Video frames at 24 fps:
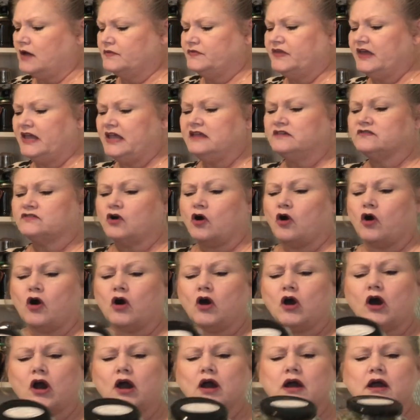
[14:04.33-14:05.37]
These
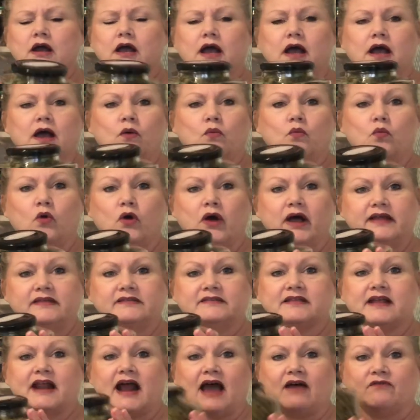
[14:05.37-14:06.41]
are
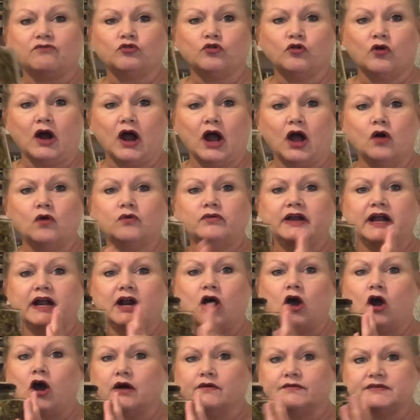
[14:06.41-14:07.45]
ones that I've grown and
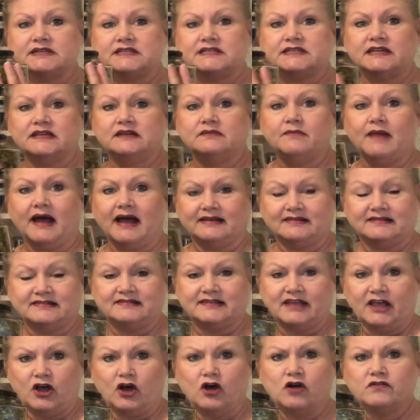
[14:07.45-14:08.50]
harvested
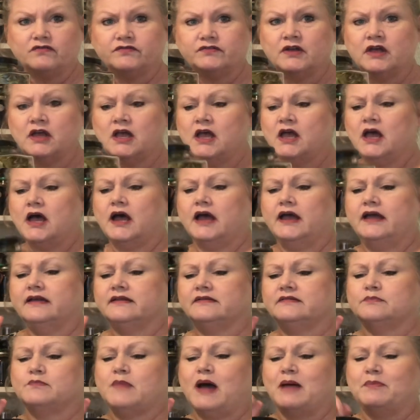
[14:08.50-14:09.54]
myself,
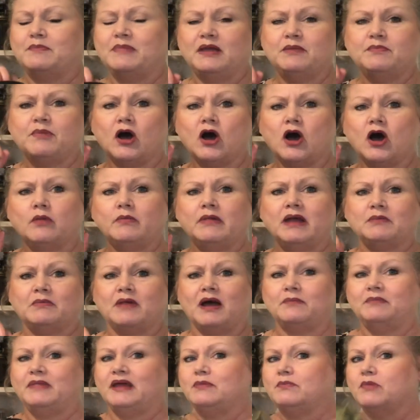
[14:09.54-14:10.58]
is my bee balm and
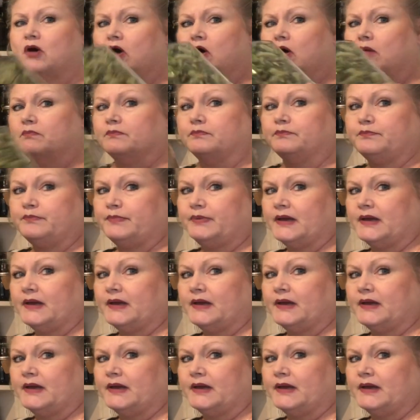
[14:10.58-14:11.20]
my bee balm